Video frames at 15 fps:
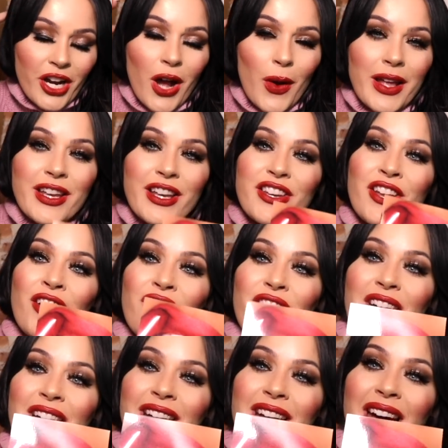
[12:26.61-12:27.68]
Oh, I didn't know
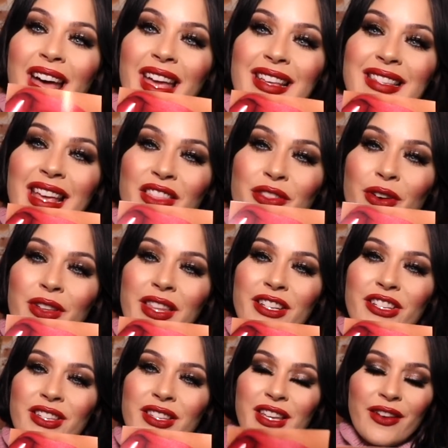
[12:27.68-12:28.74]
that, guys. I thought they
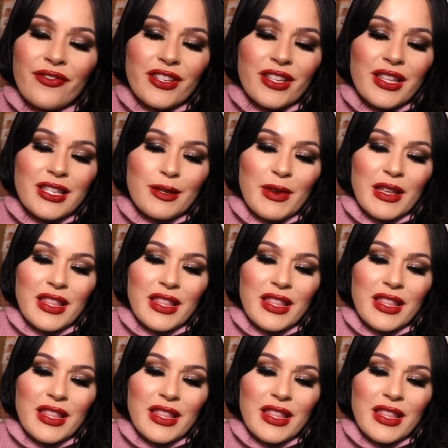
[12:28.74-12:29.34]
just gifted this to me.